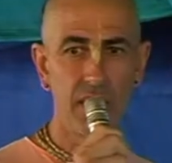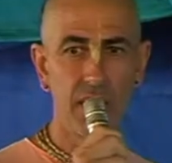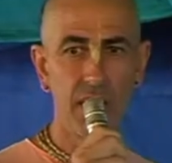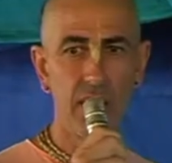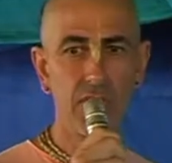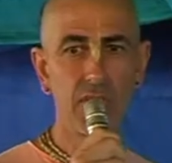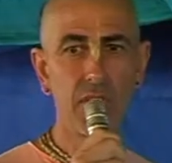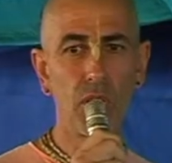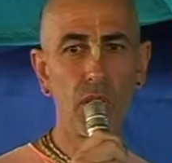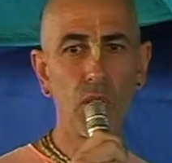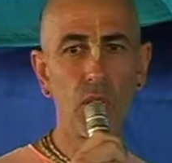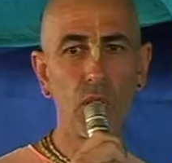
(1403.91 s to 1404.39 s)

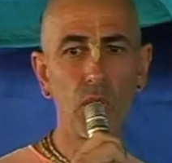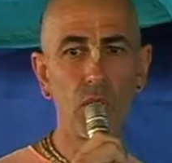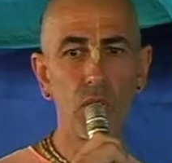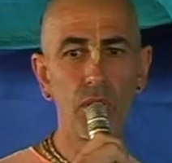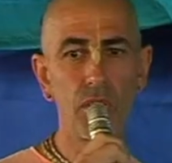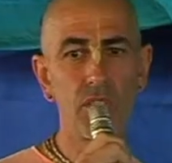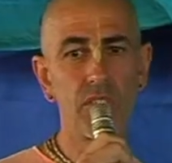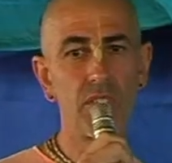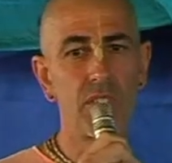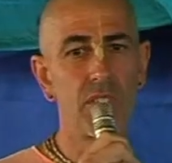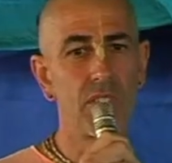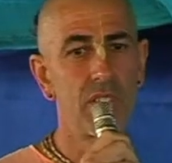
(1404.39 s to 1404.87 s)
of the Lord
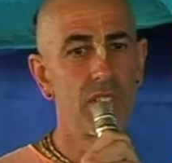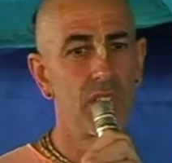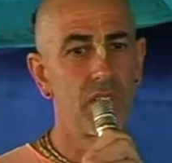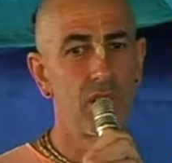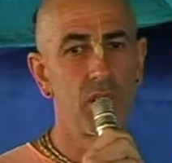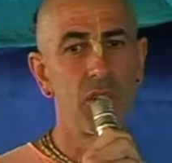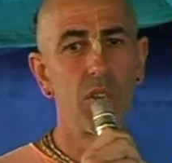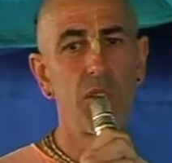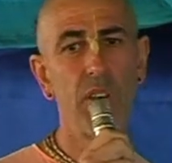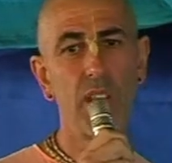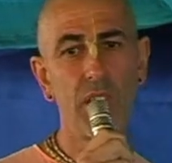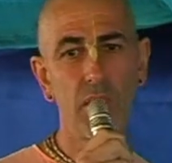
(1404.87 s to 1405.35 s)
is
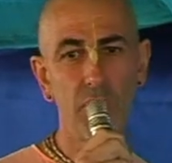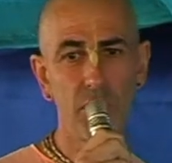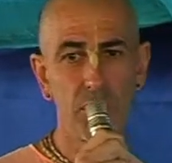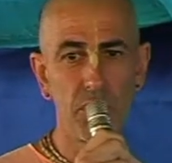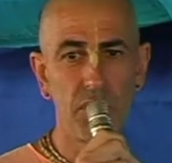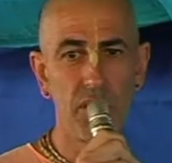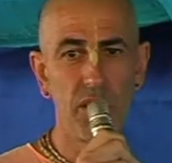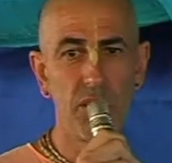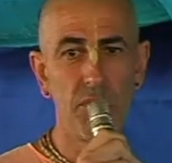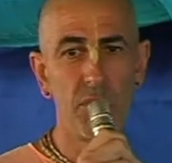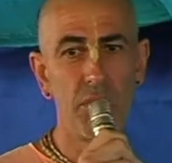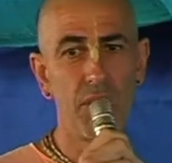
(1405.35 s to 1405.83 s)
going
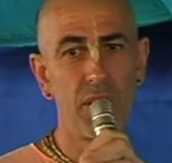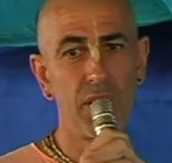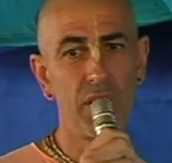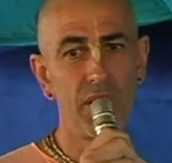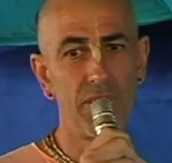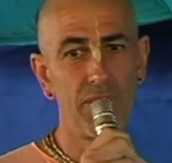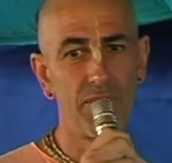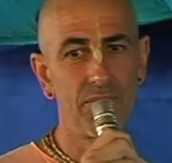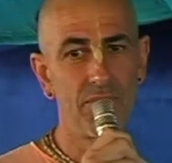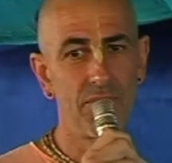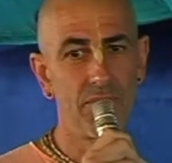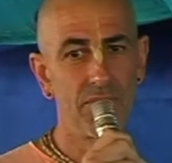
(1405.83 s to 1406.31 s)
through his
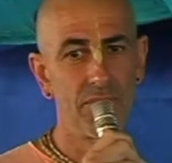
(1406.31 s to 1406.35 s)
body.